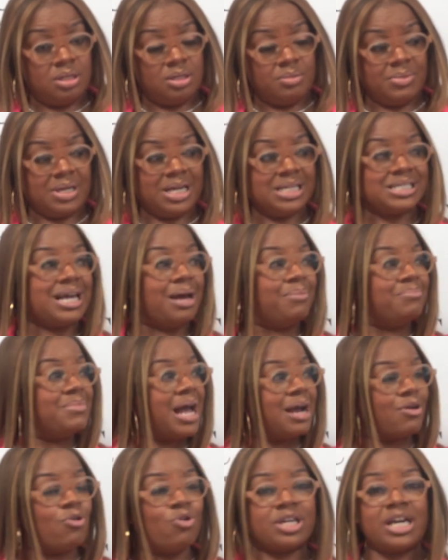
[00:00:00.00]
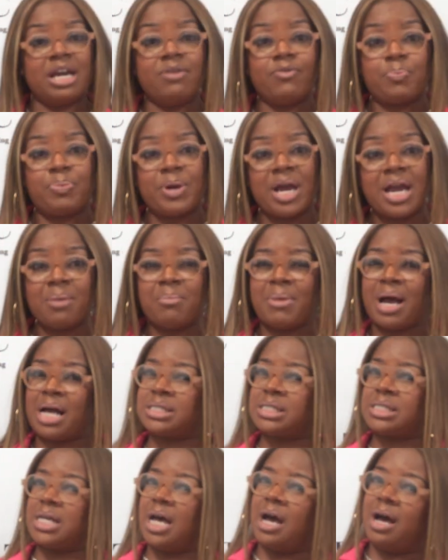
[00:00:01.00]
Because I'm not going to keep repeating
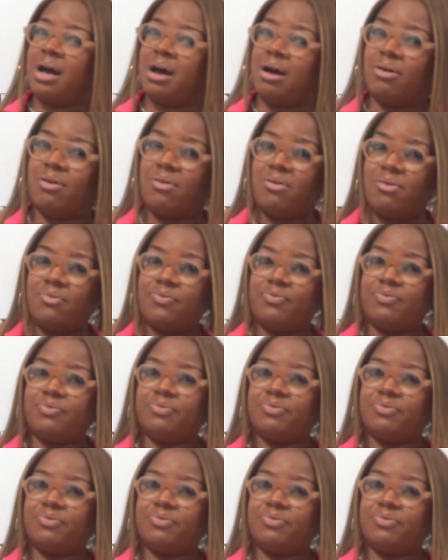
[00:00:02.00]
myself.